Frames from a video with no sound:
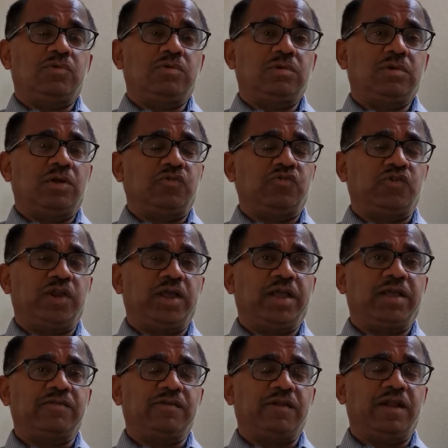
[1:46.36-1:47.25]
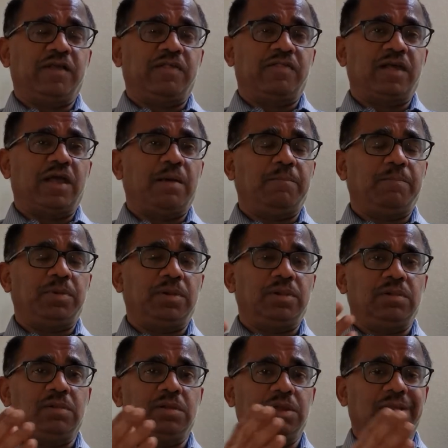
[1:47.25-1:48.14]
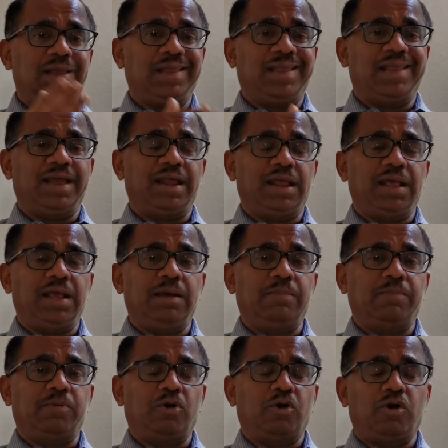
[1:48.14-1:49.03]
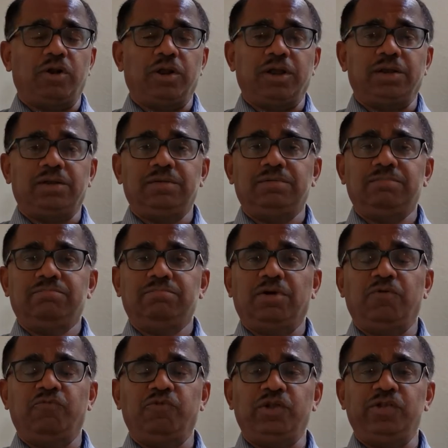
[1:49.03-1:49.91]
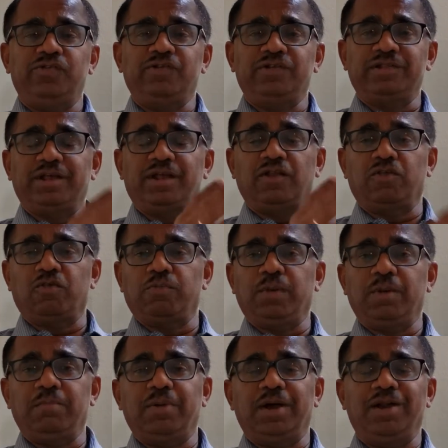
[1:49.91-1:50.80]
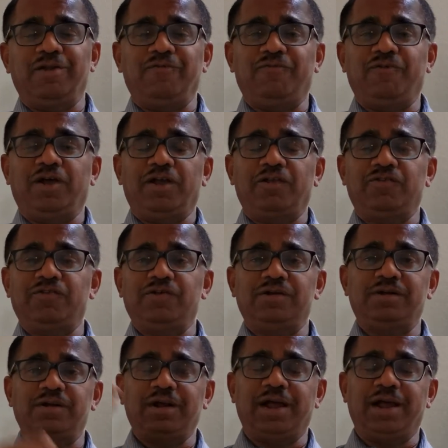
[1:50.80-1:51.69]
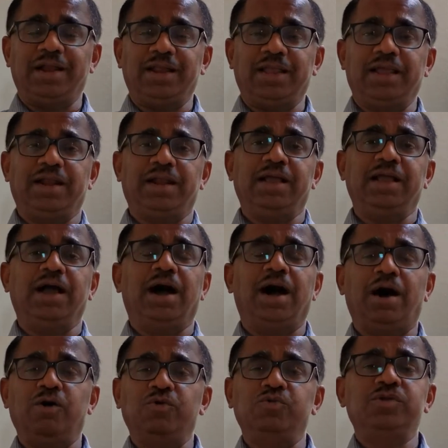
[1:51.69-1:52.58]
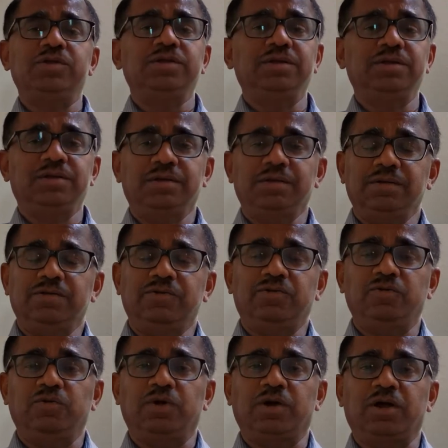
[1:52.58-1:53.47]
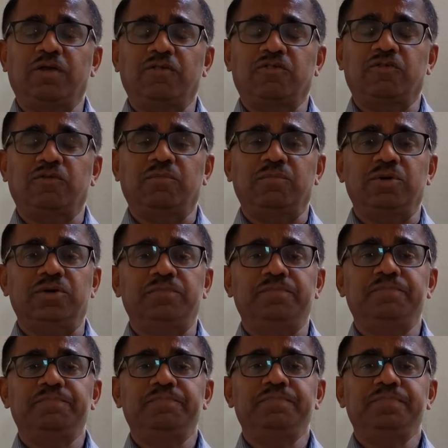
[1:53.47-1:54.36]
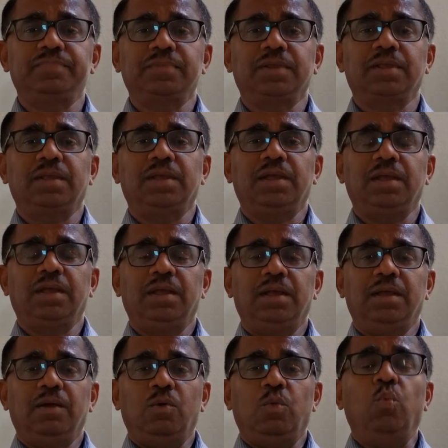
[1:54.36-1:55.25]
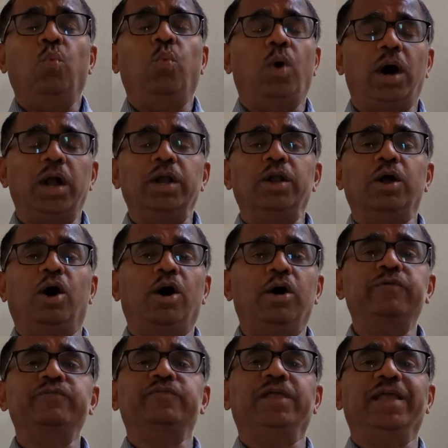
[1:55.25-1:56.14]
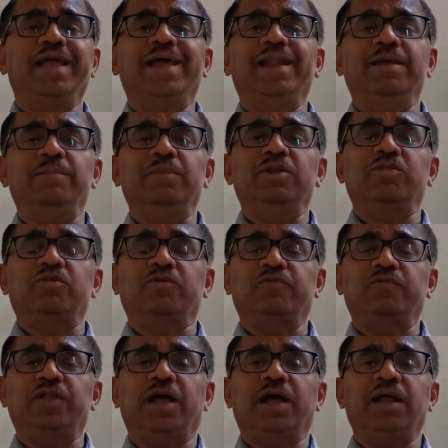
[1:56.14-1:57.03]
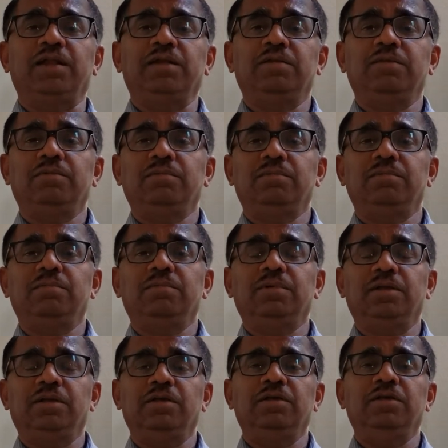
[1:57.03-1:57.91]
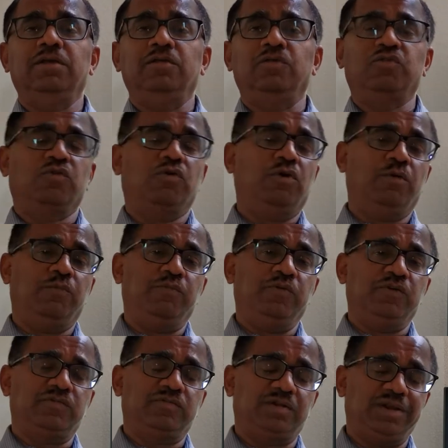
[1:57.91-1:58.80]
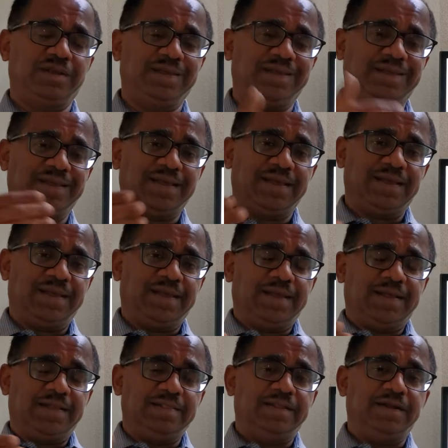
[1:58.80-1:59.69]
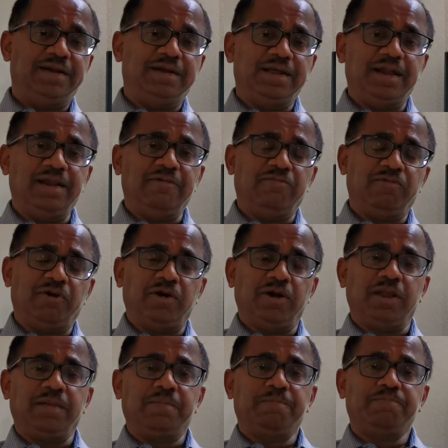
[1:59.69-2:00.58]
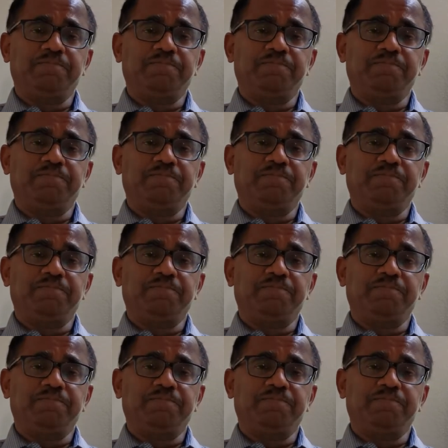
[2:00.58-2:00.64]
let's take as an example getting a product, a widget that has been manufactured and getting out to a customer. One of the elements of that is obviously the delivery,